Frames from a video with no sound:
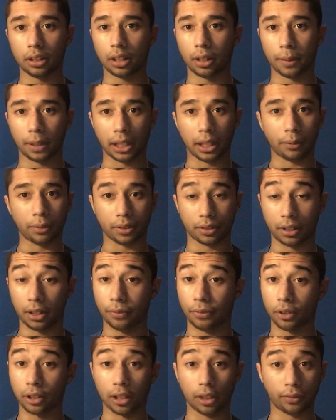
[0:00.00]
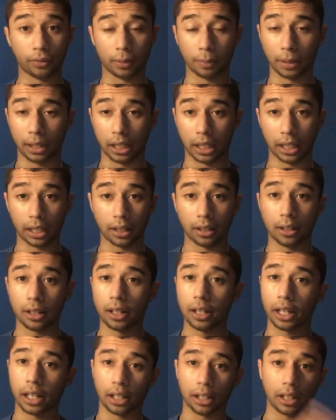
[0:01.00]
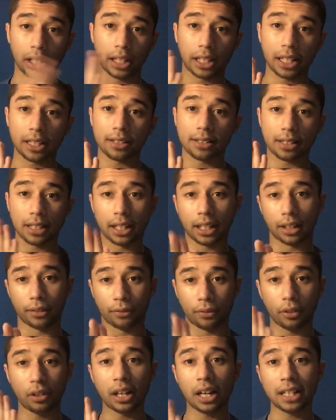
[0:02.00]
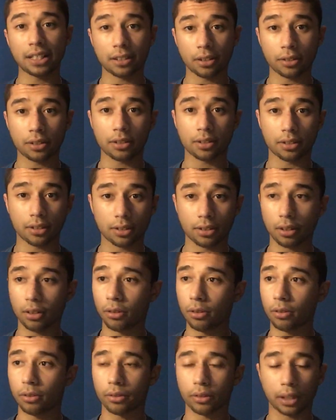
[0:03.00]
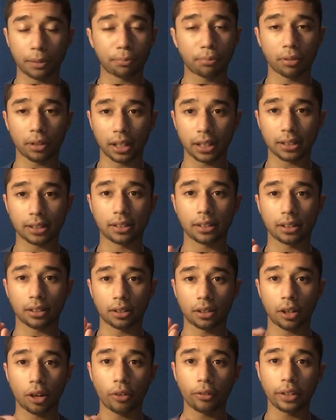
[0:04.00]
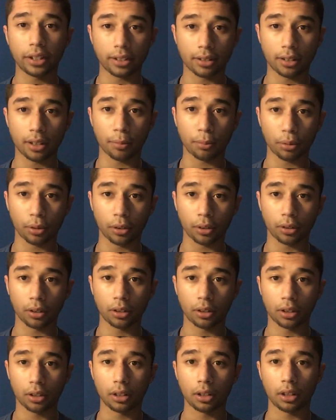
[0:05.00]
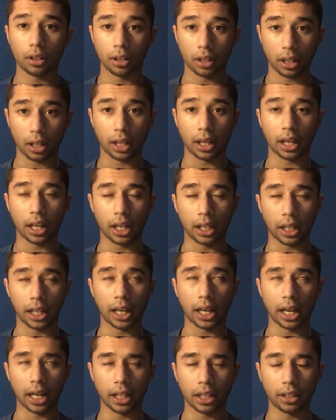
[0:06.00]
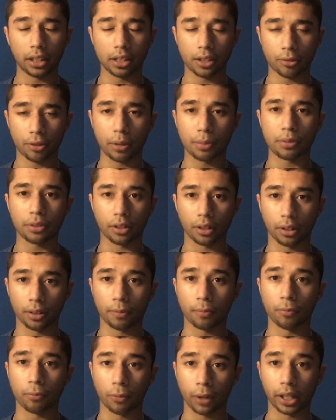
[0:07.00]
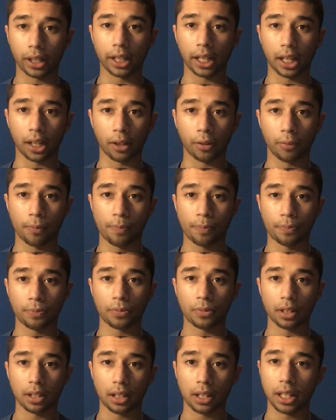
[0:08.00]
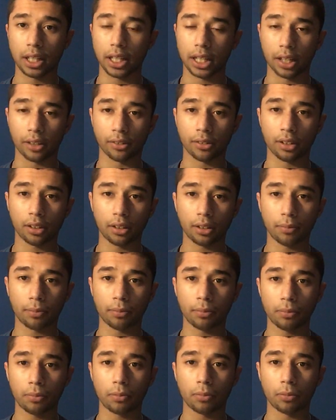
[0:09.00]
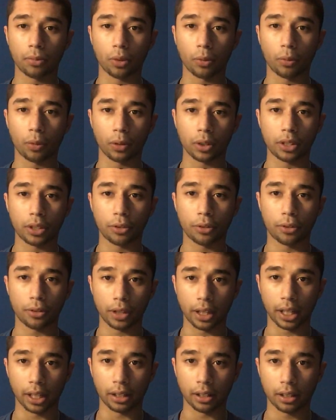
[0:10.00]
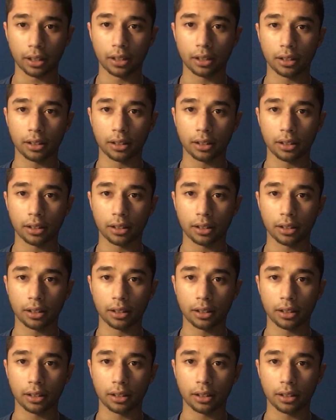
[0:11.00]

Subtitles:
I mean, that was difficult for me, and like I said, if you guys are so depressed, call this number in the description right now, and tell them what you think